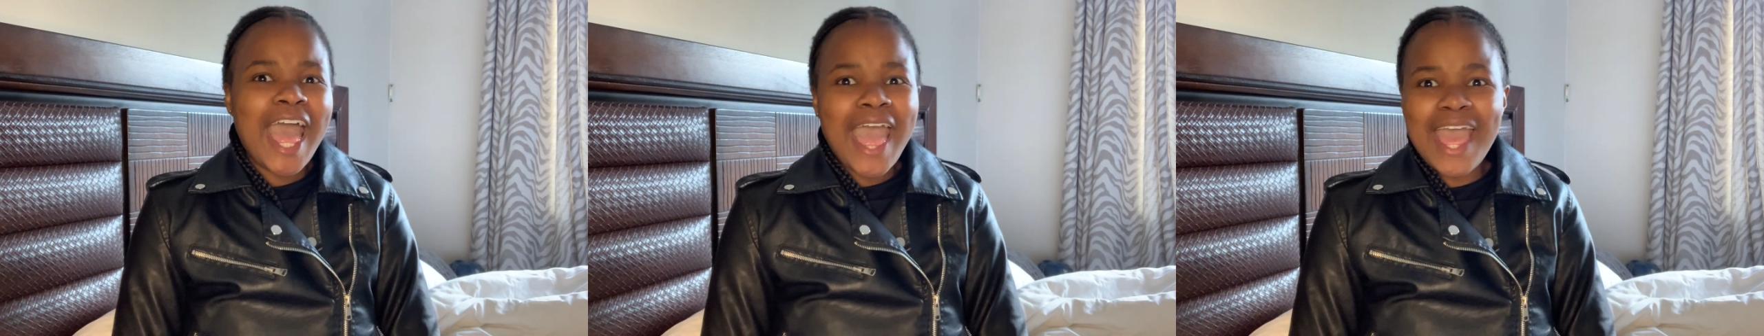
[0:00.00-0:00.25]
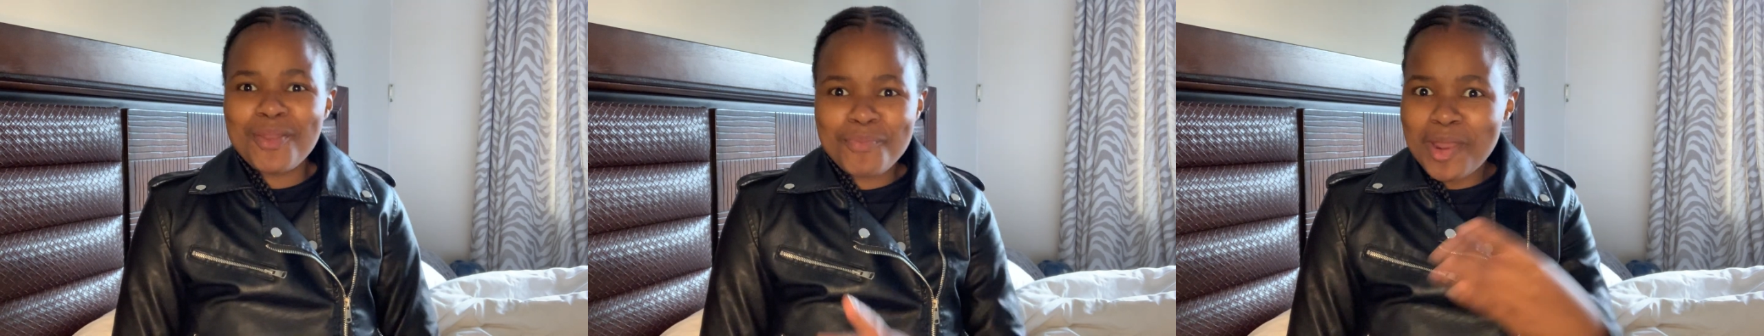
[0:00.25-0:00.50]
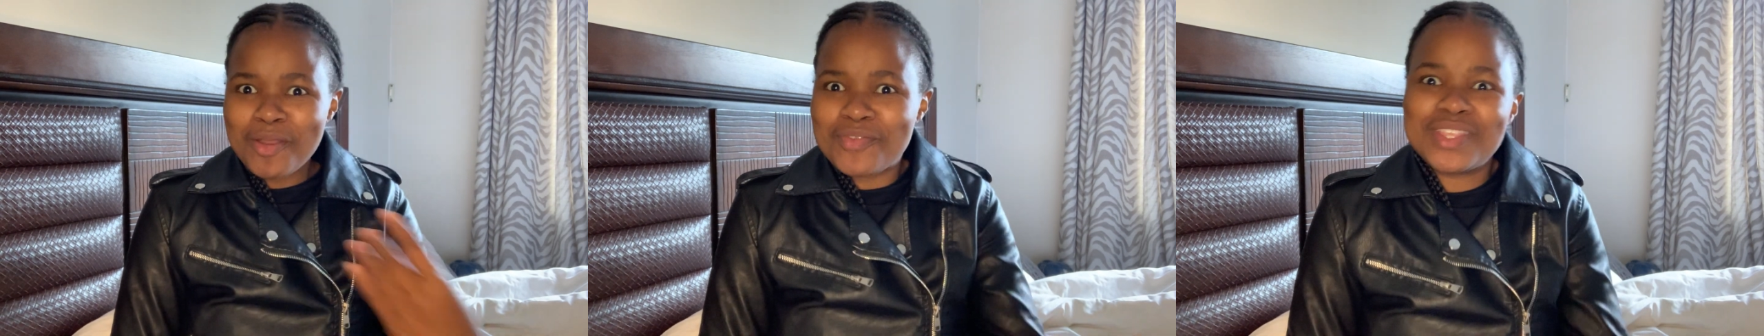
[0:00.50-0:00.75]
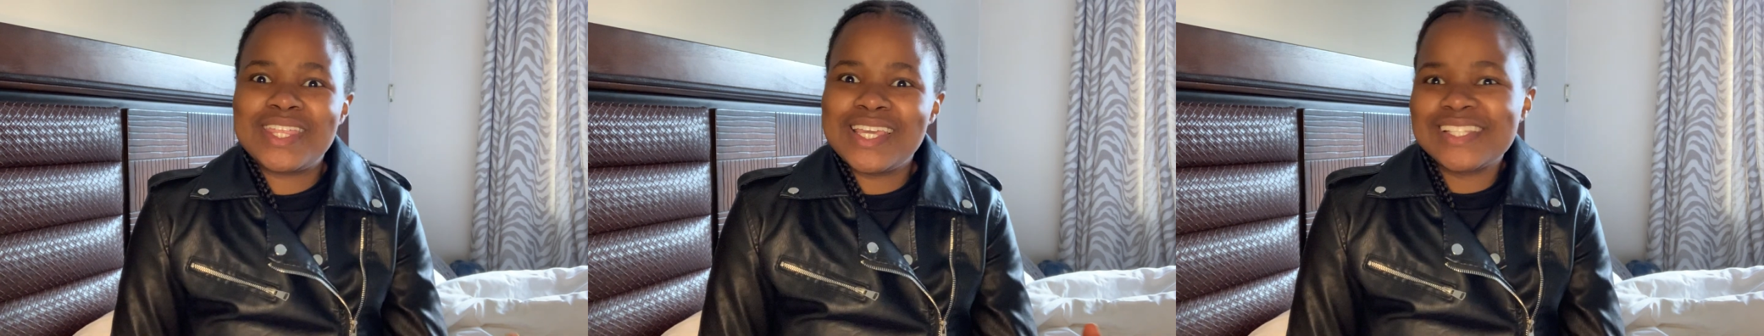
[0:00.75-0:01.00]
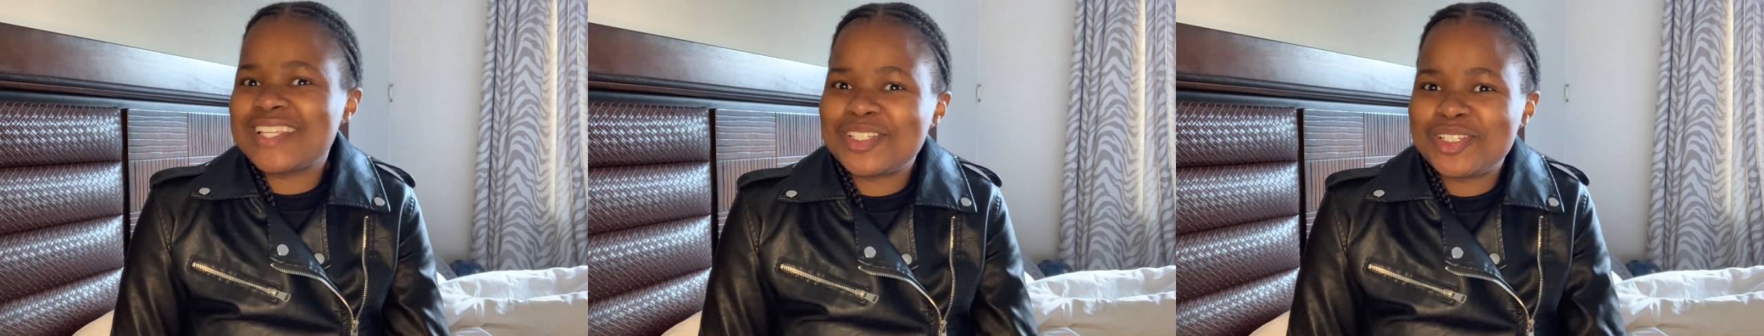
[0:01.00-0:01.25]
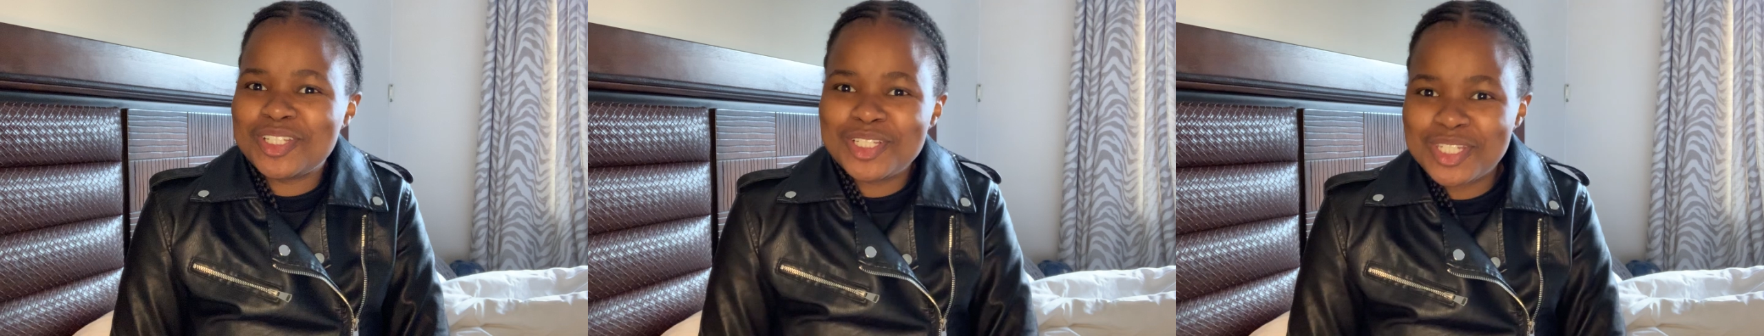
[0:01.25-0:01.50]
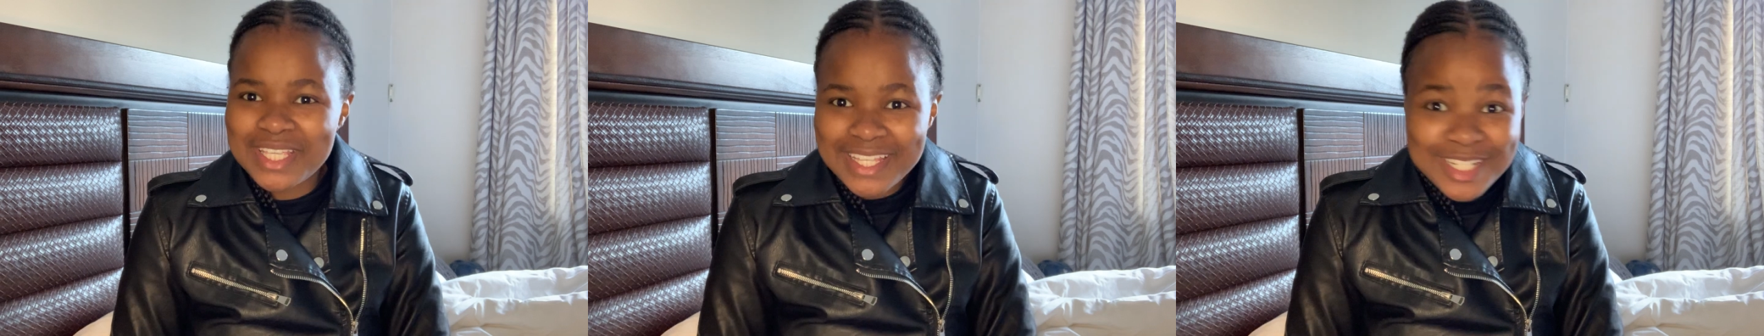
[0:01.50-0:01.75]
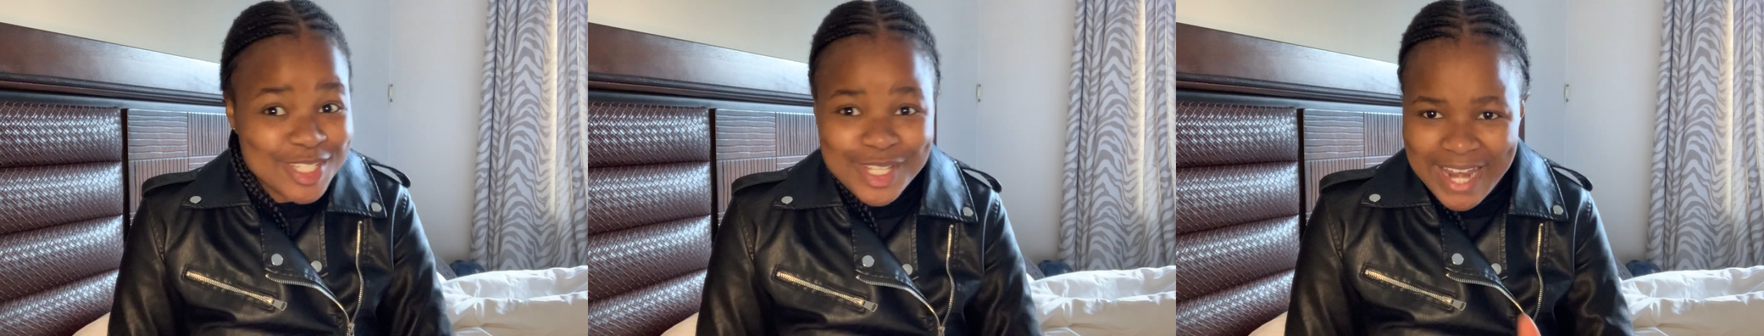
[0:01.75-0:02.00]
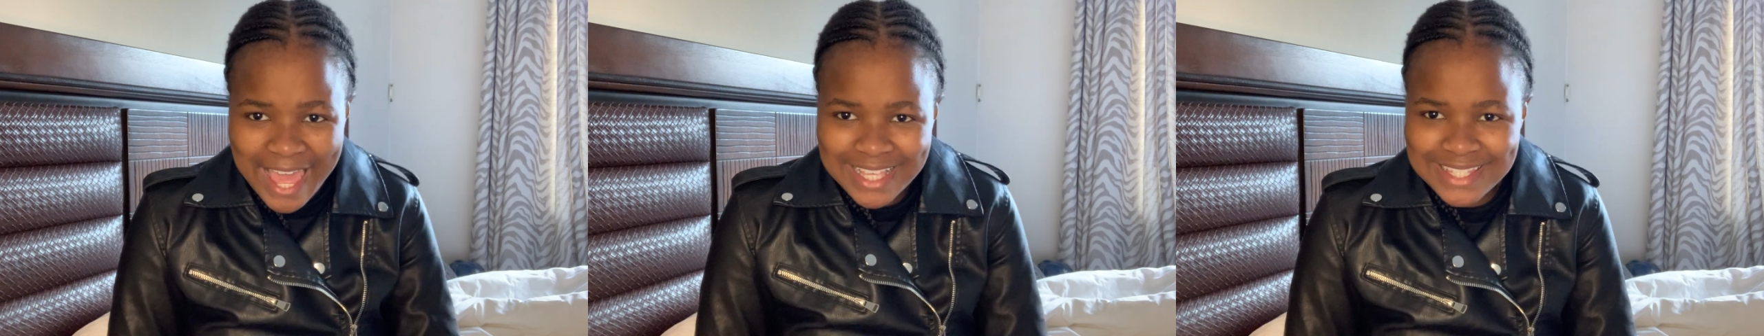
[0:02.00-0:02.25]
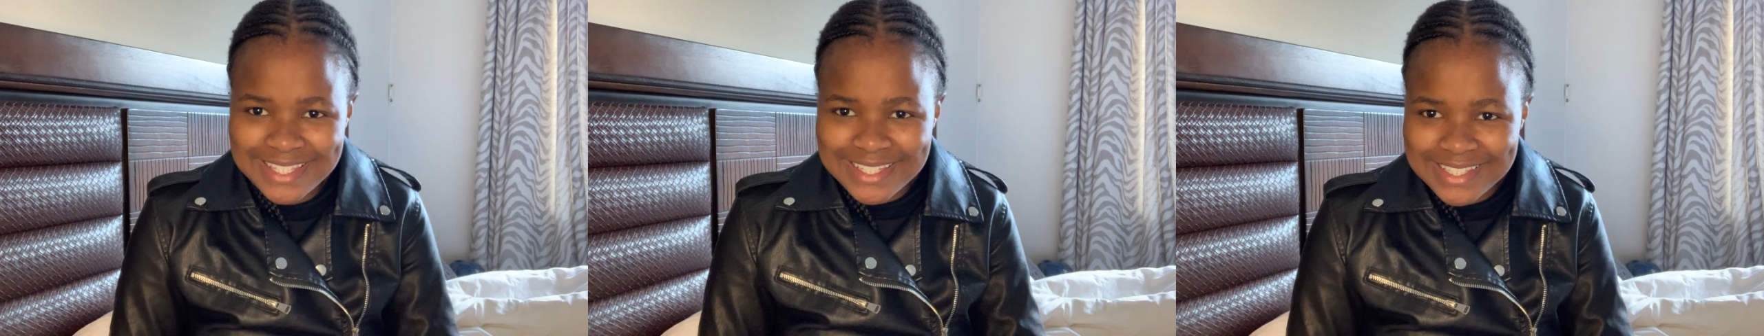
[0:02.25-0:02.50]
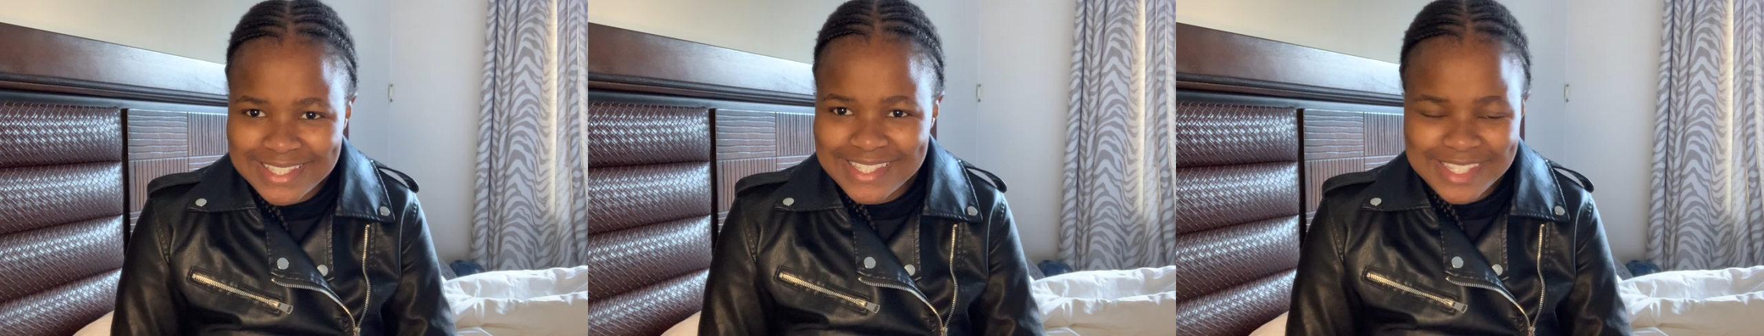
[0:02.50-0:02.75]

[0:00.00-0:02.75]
and part of the things that you need to get is your license.